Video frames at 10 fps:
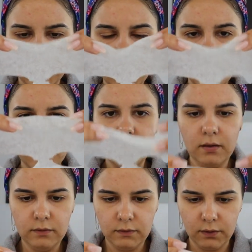Okay,
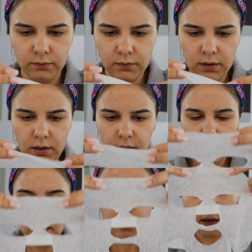so
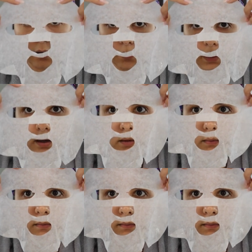here we go.